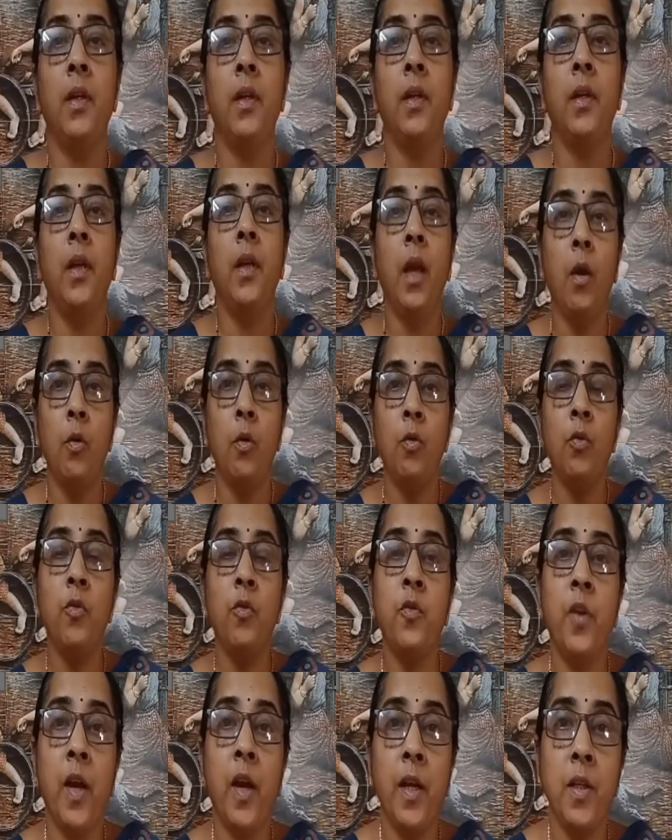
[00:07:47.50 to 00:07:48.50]
Now
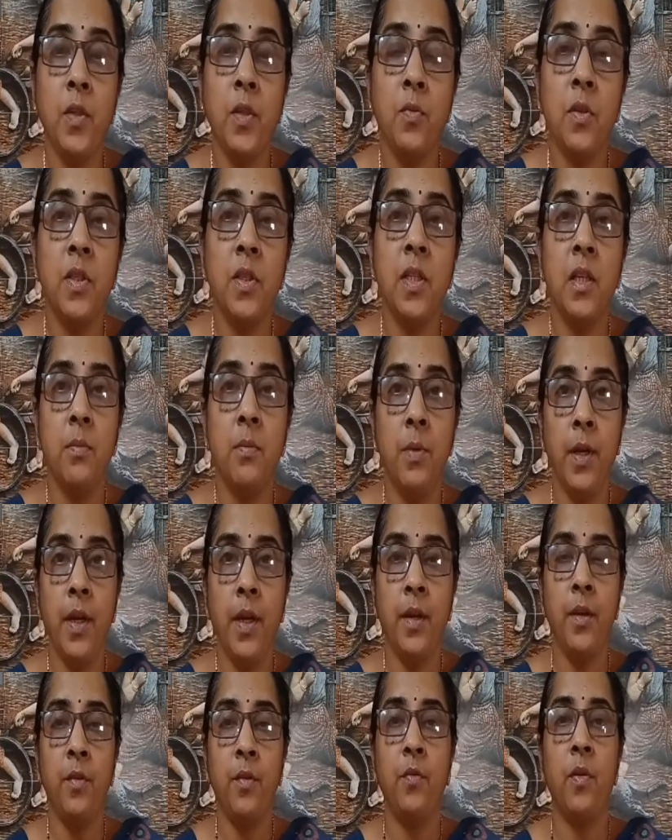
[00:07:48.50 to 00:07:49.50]
France was
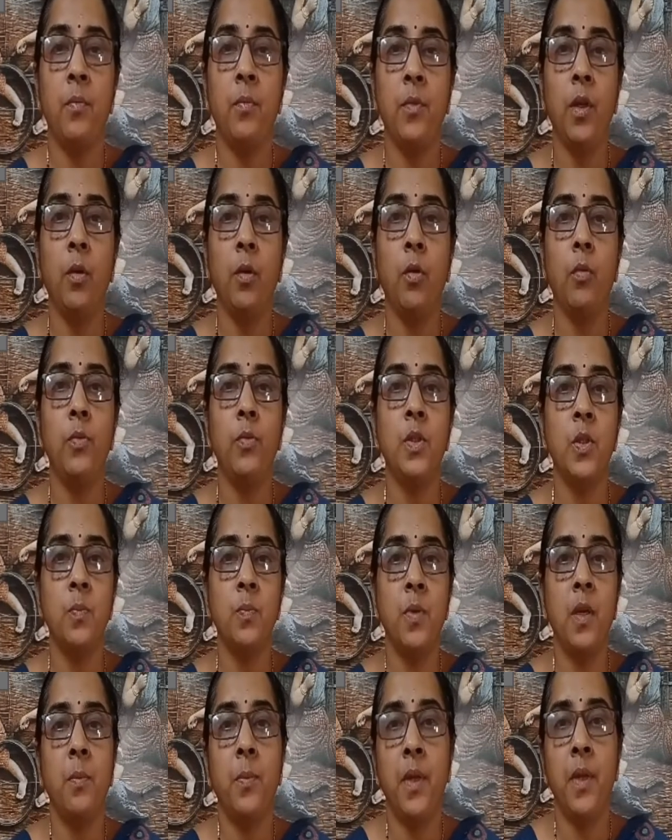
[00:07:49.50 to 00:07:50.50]
liberated from the
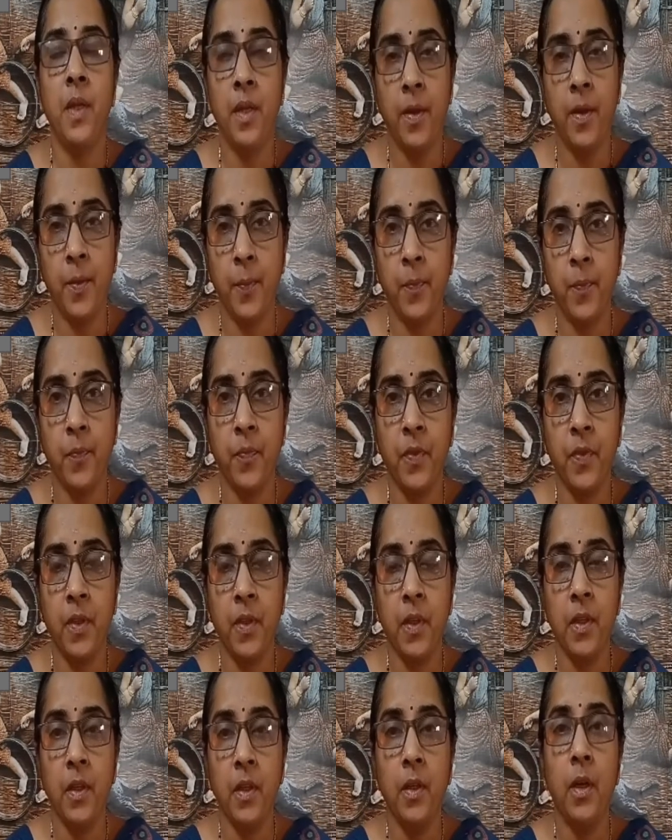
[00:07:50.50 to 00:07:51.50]
Robespierre period.
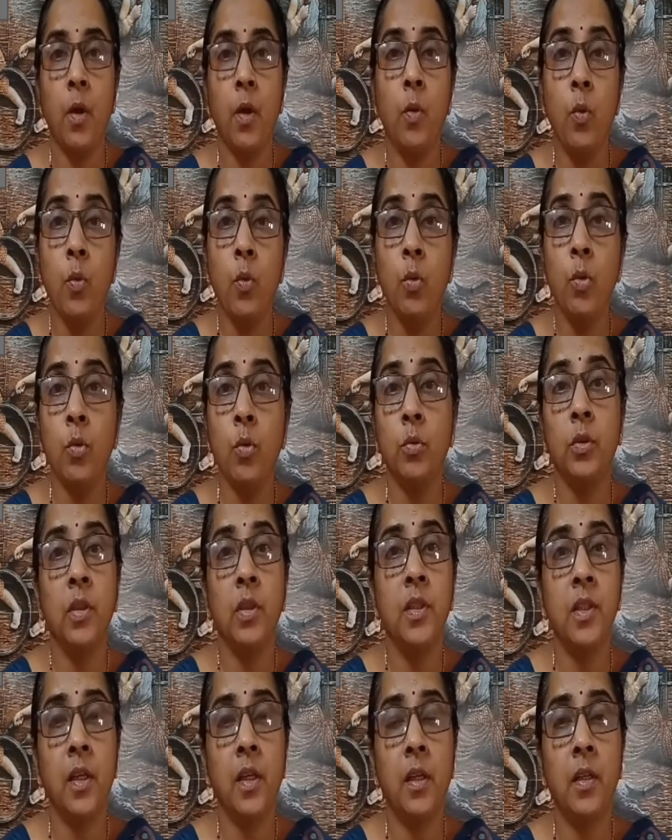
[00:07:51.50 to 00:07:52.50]
Now who took the
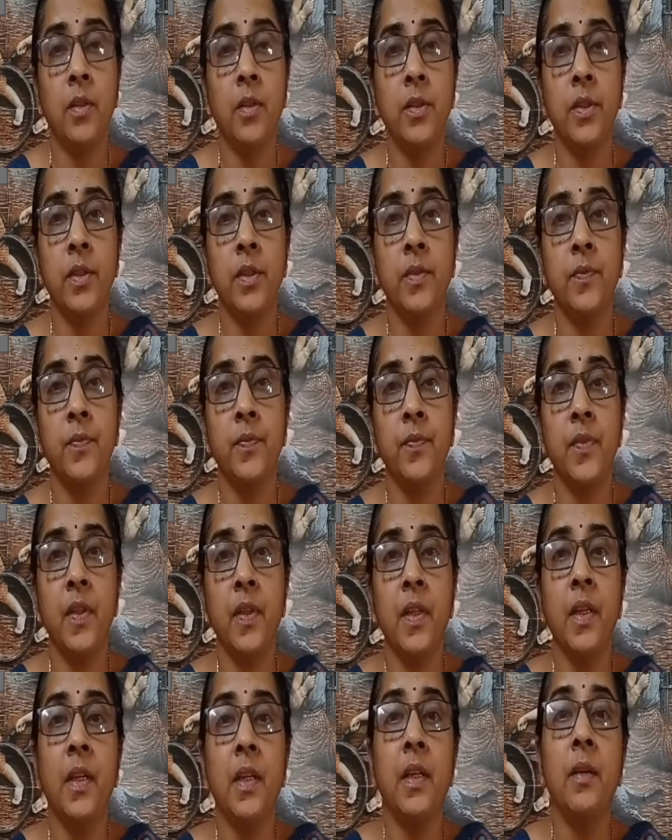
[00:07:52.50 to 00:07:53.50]
charge?
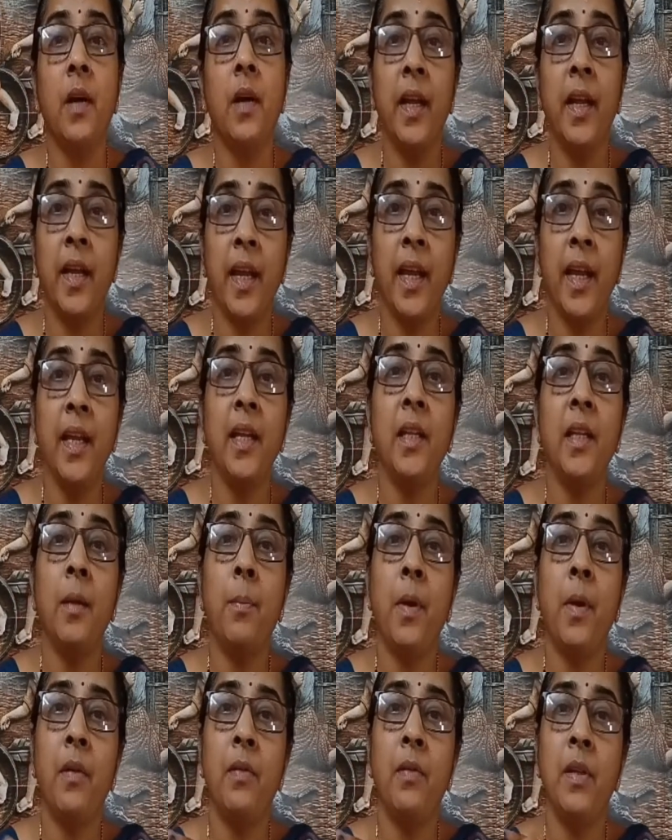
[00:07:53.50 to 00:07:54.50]
Again, the
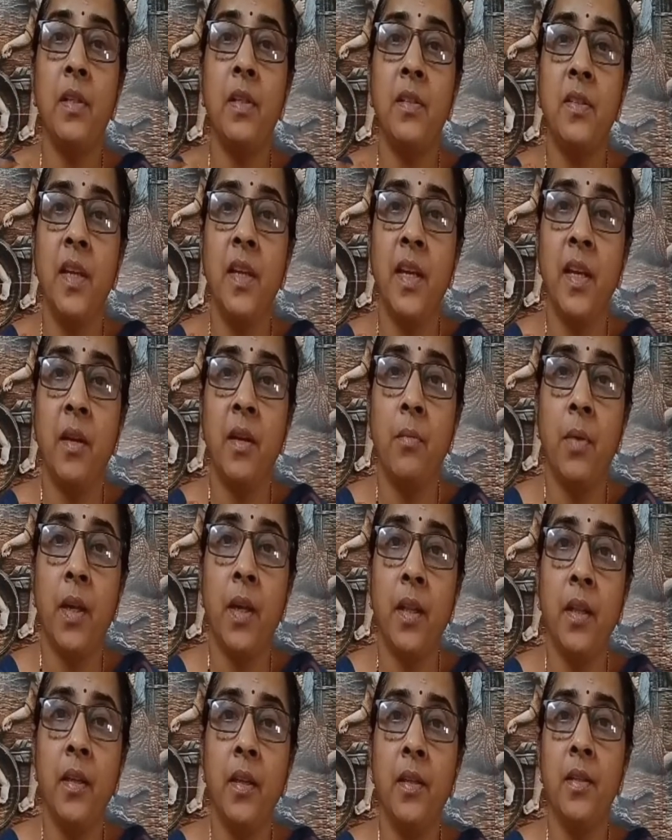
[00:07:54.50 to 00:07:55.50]
power is taken by
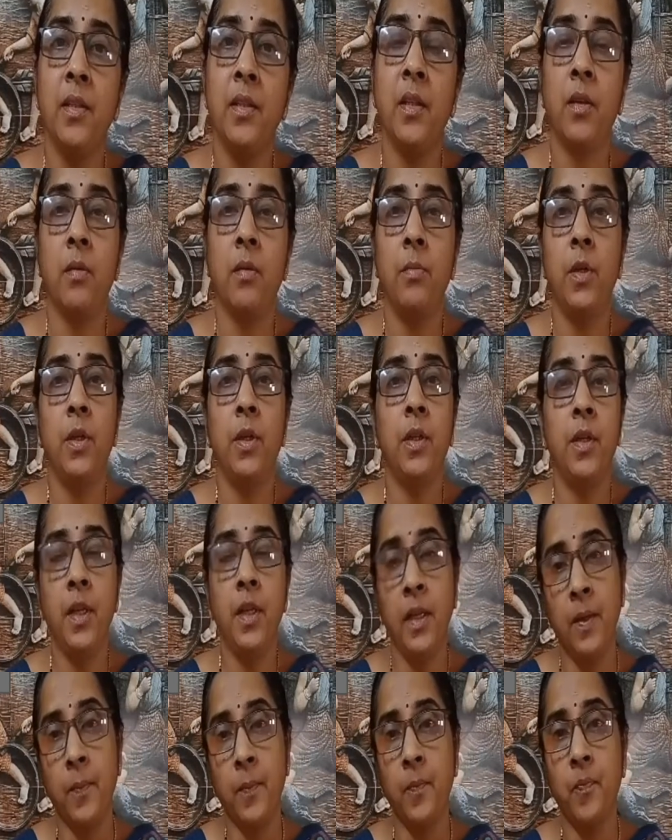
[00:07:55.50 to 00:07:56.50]
the richer
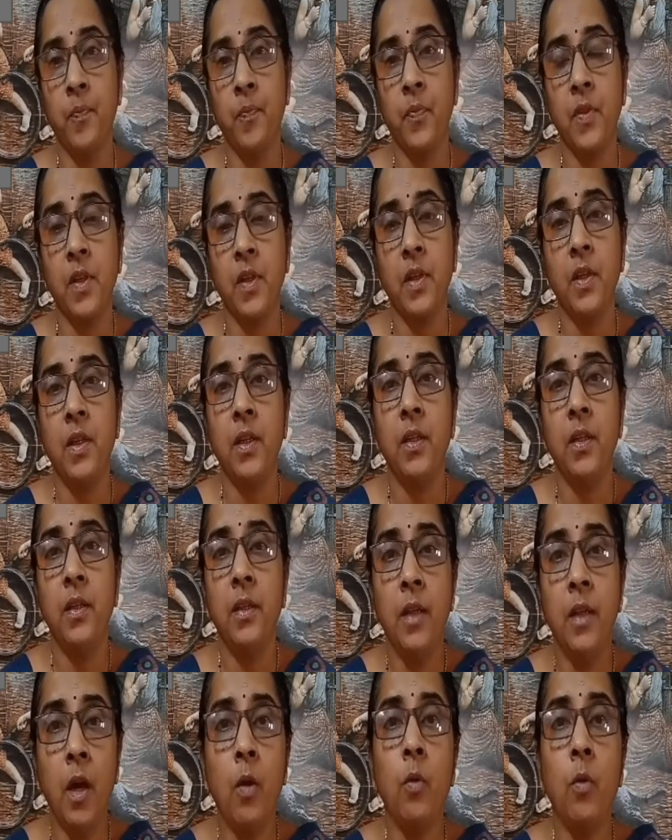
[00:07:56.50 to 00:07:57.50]
community.
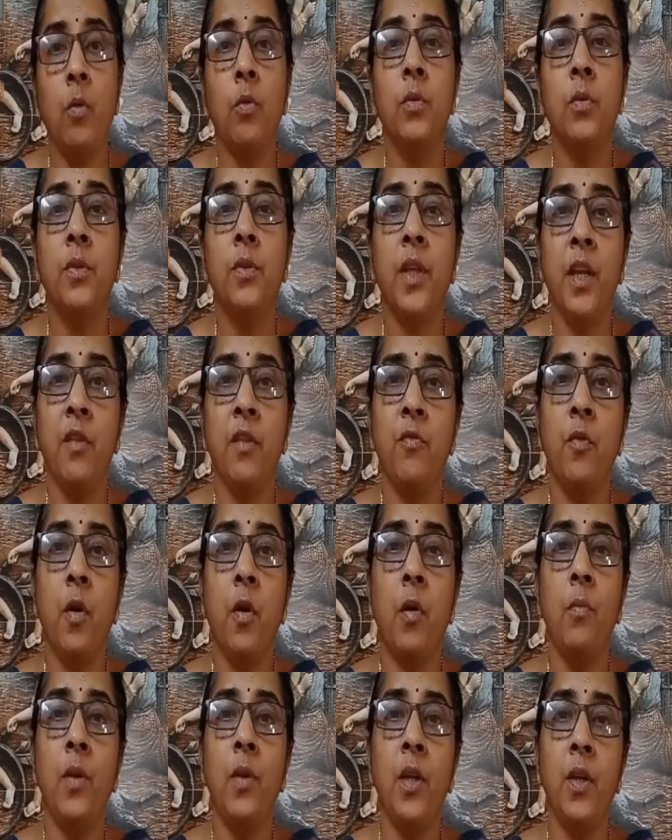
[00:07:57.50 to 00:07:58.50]
Now, they
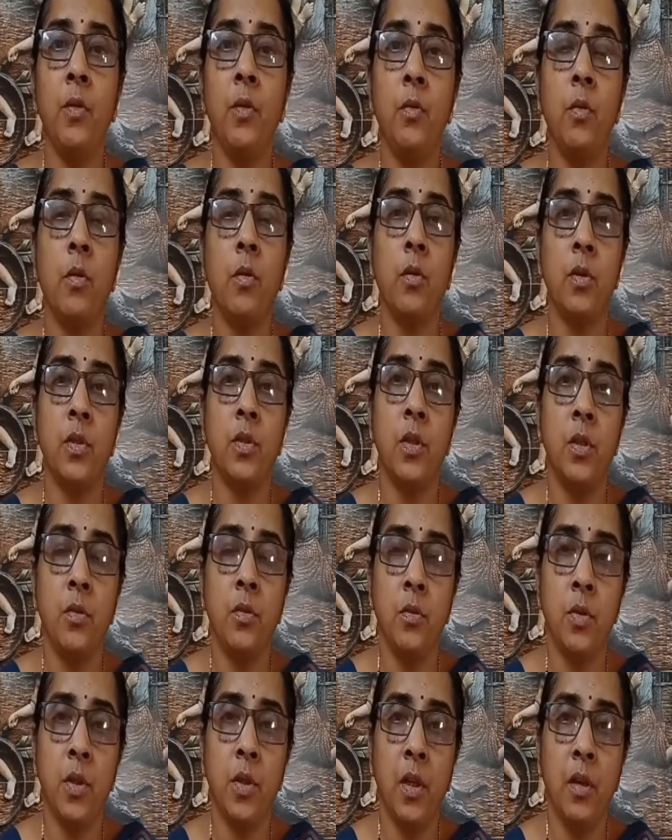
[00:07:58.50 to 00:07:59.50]
formed a new
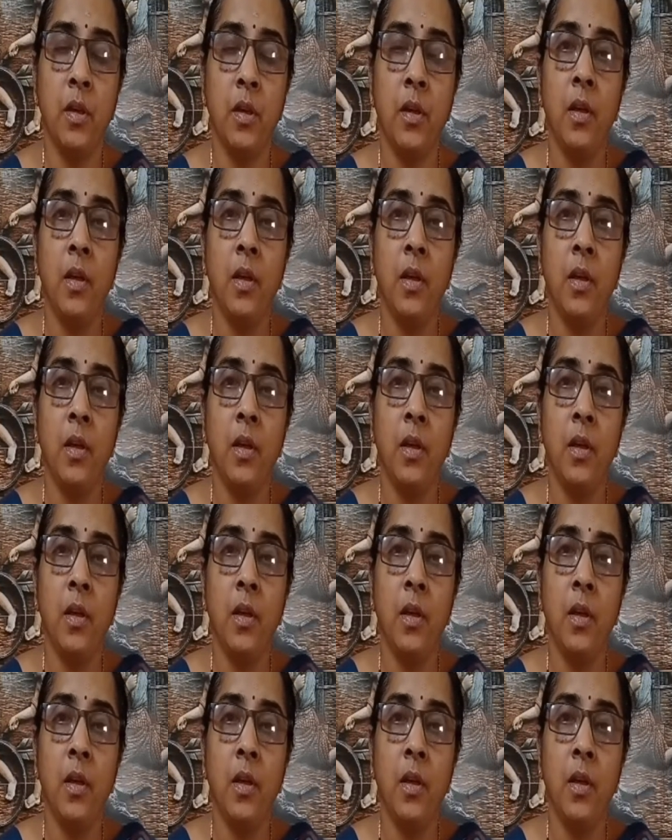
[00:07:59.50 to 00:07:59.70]
constitution.